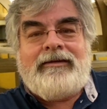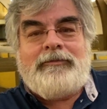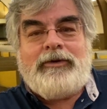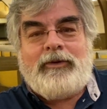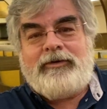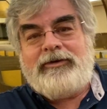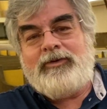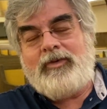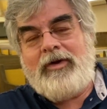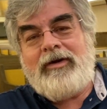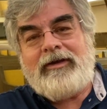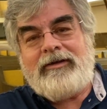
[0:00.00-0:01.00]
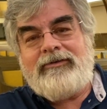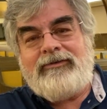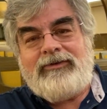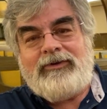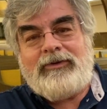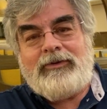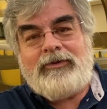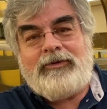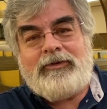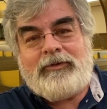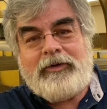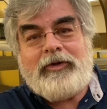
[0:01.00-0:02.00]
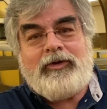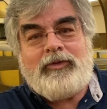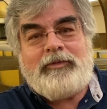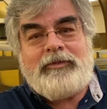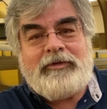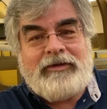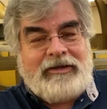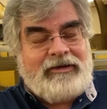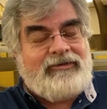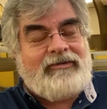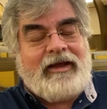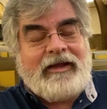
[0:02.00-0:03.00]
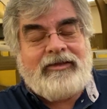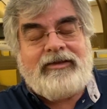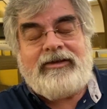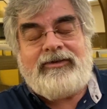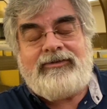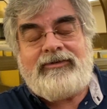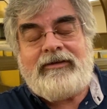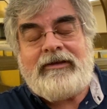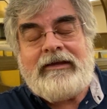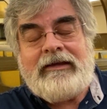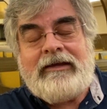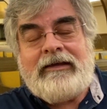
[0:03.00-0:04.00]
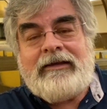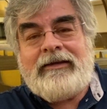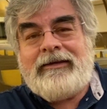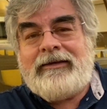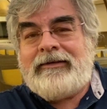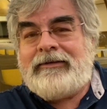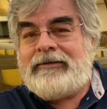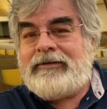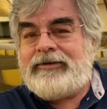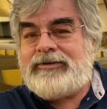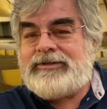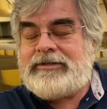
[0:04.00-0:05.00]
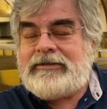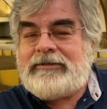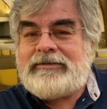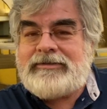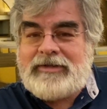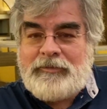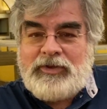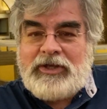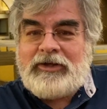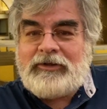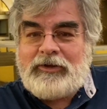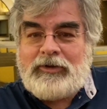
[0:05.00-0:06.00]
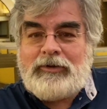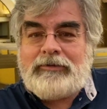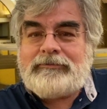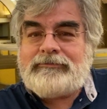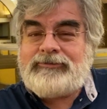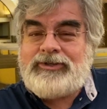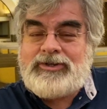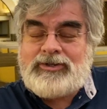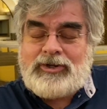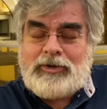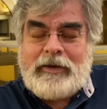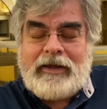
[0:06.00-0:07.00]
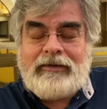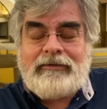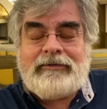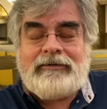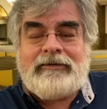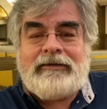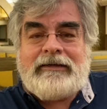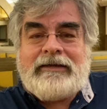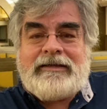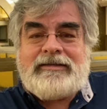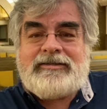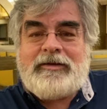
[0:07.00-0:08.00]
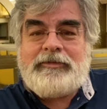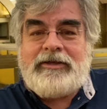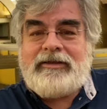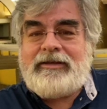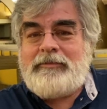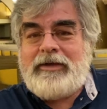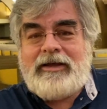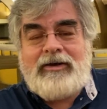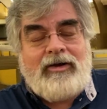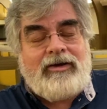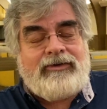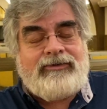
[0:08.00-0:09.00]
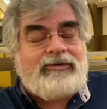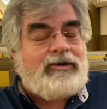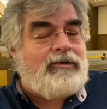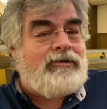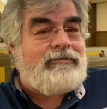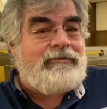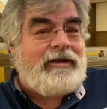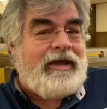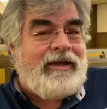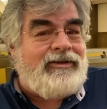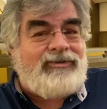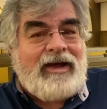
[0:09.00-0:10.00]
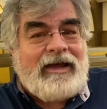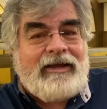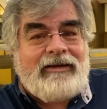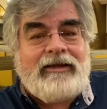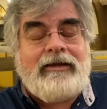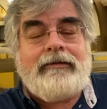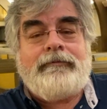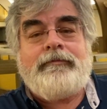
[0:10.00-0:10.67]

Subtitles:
But when you walk into the room and it's like this, there's something a little disturbing, something that may cause a little anxiety.